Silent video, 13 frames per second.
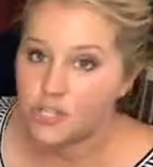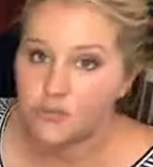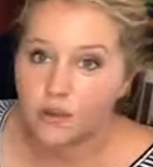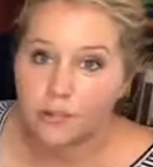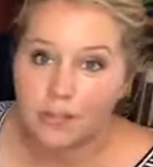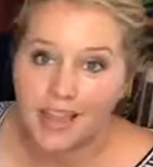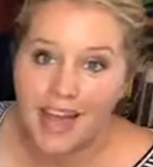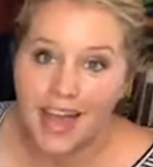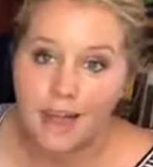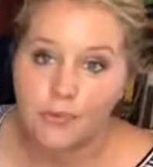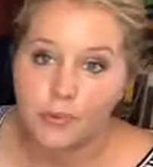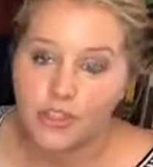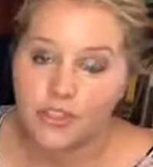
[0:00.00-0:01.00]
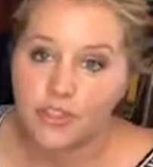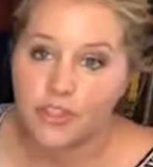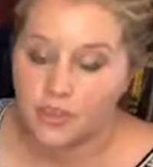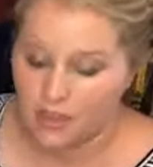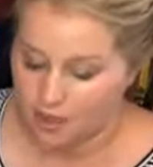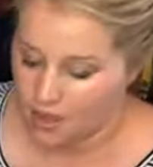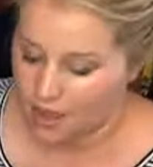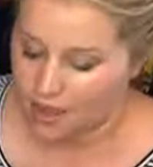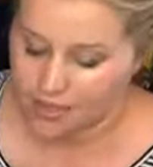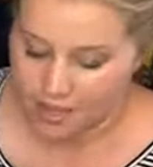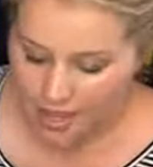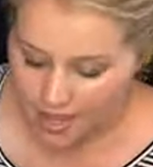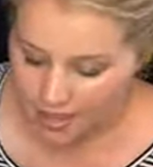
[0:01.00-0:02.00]
you reply with a
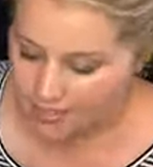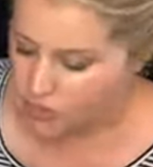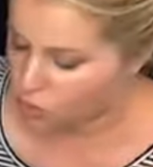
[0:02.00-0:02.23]
yes